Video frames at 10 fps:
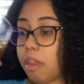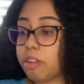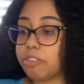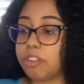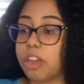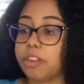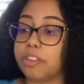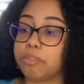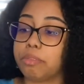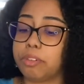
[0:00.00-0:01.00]
So
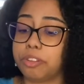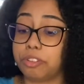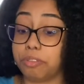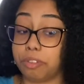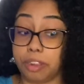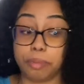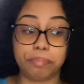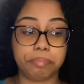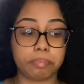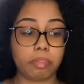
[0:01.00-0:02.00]
guys, what we're doing,
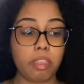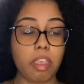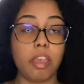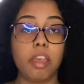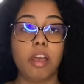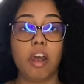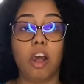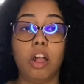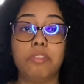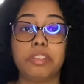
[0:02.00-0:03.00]

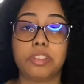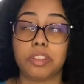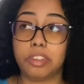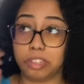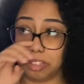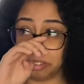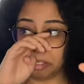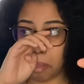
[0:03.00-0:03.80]
all of a sudden,